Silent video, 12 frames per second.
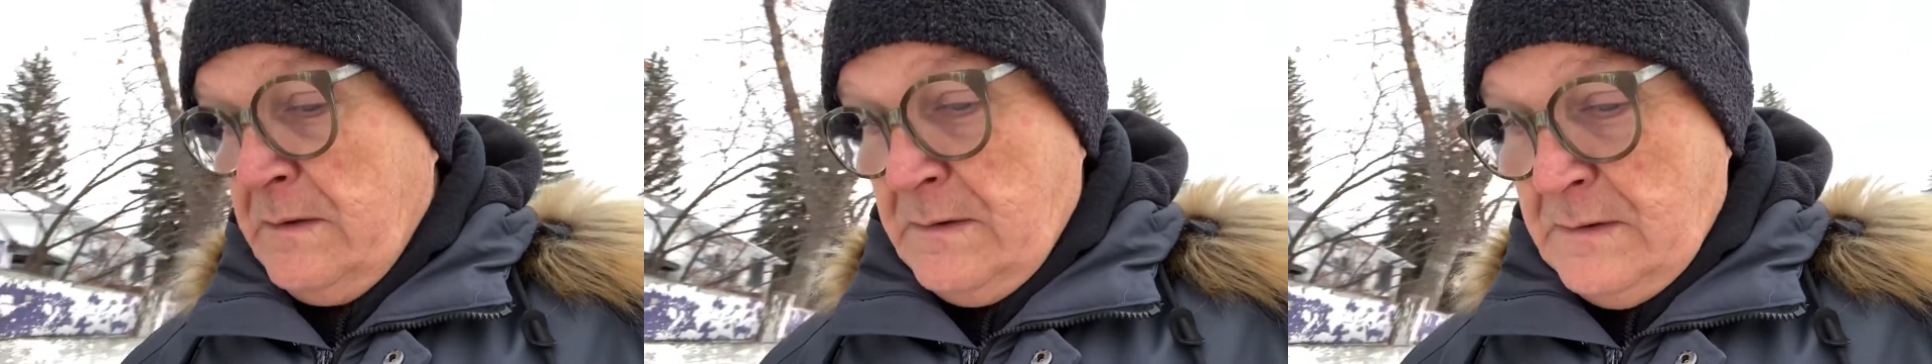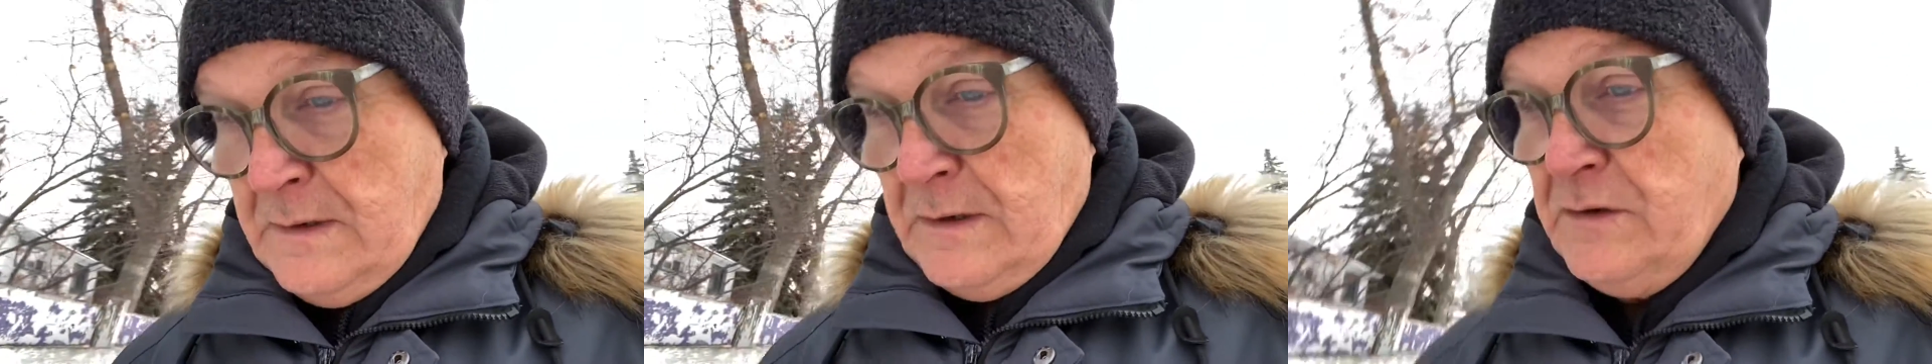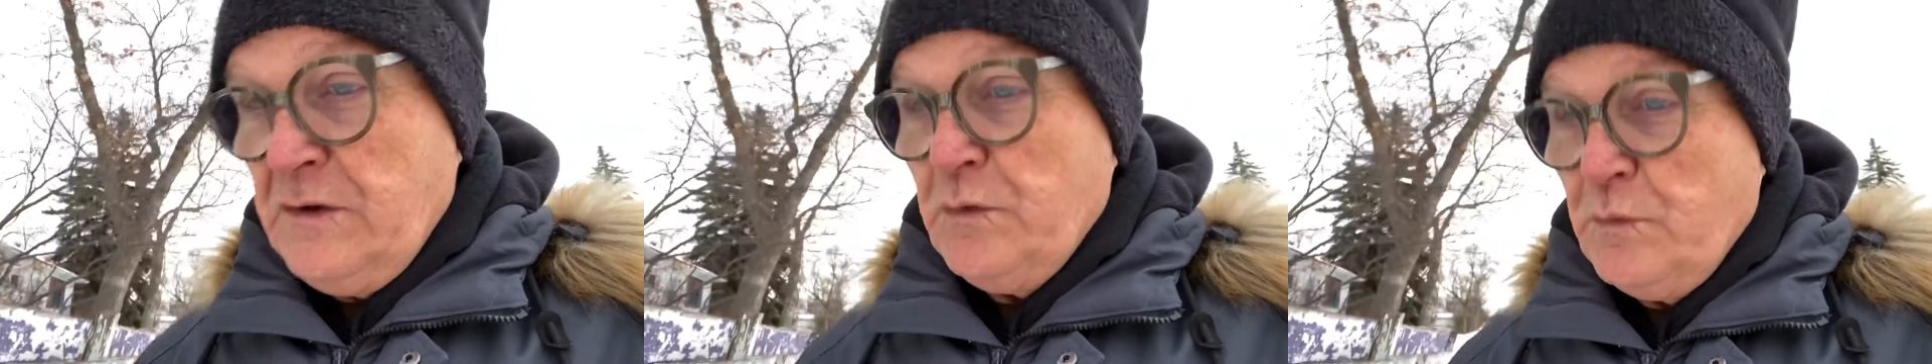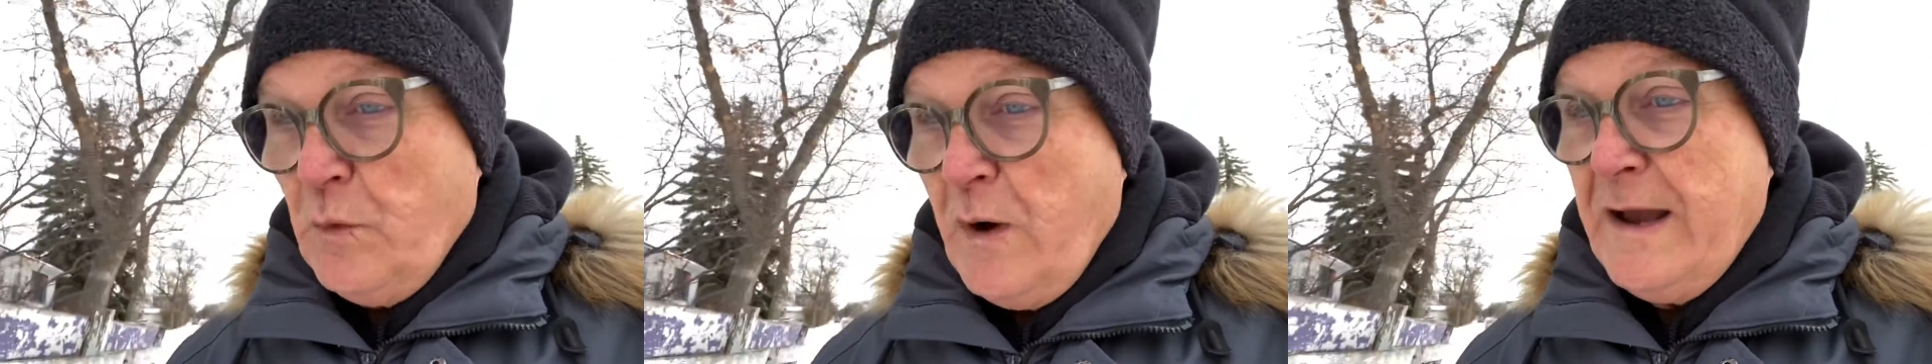a new
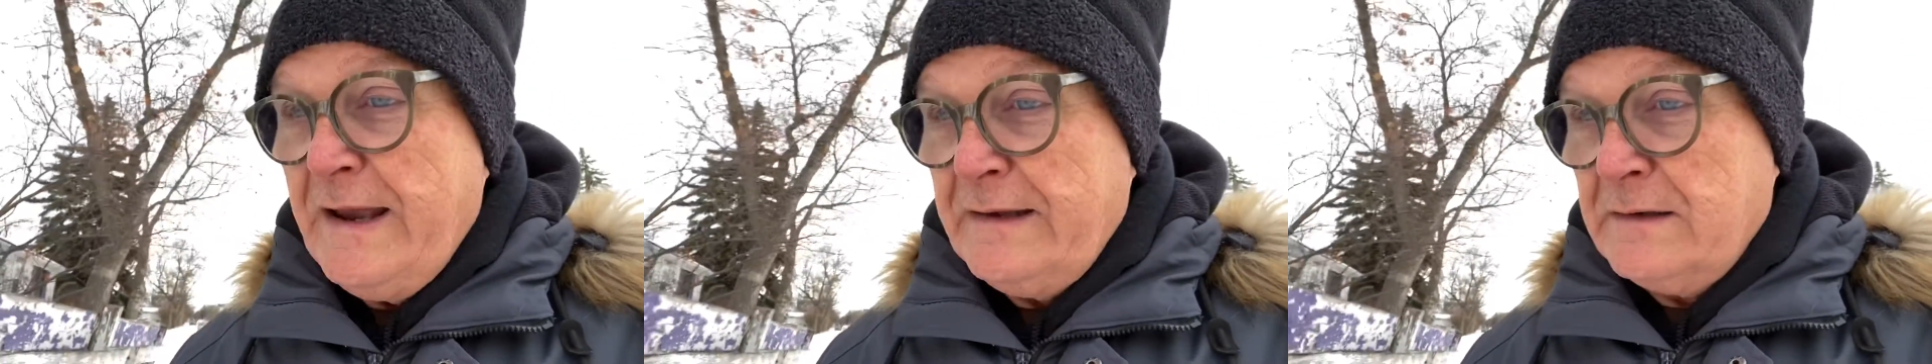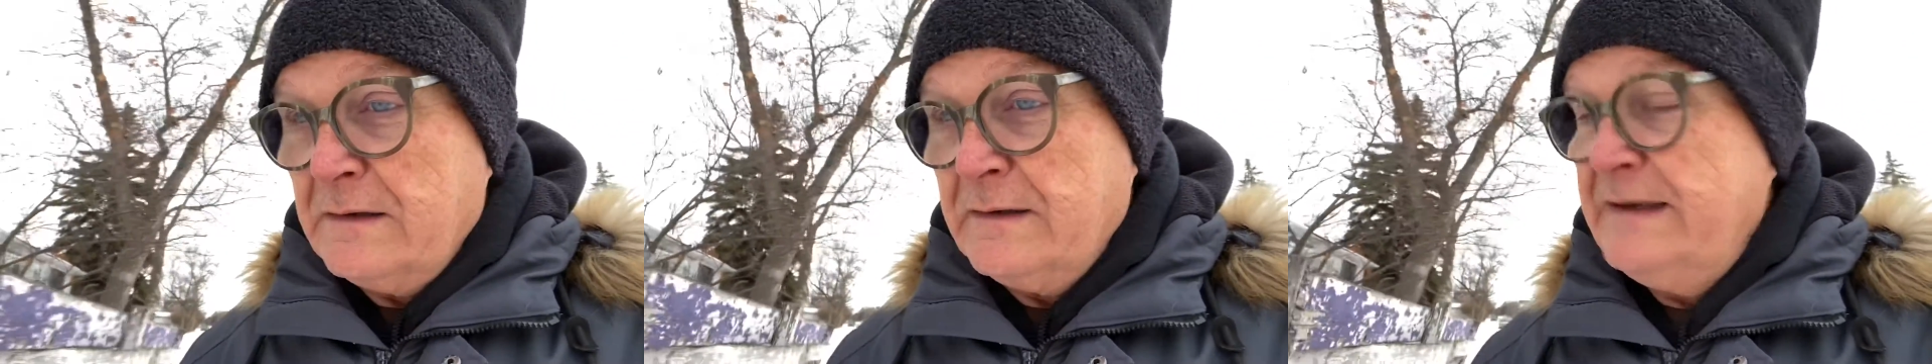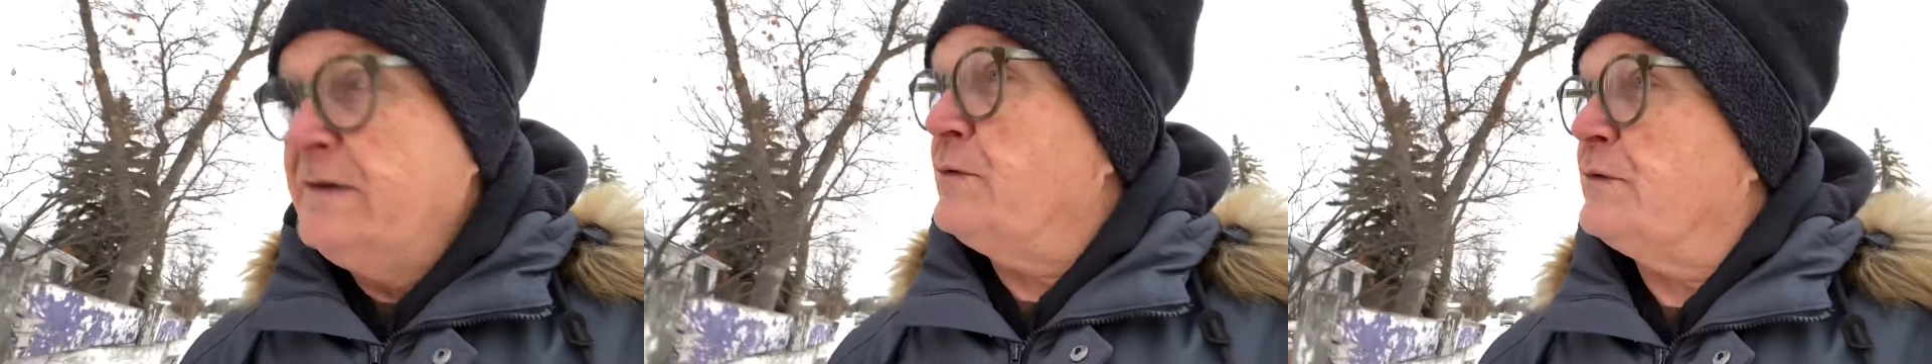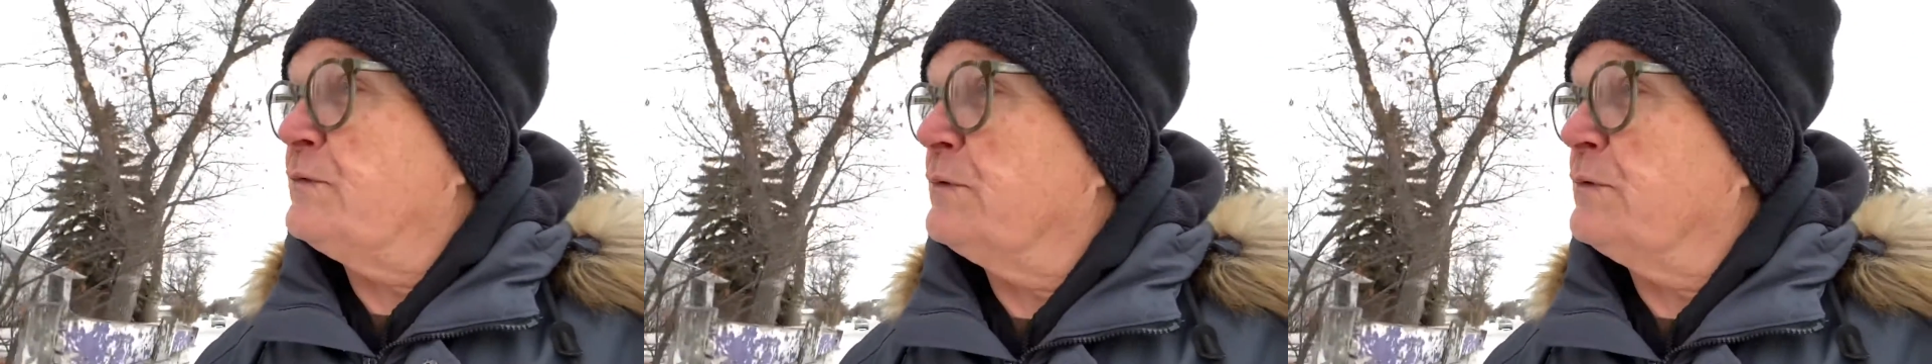wine leaders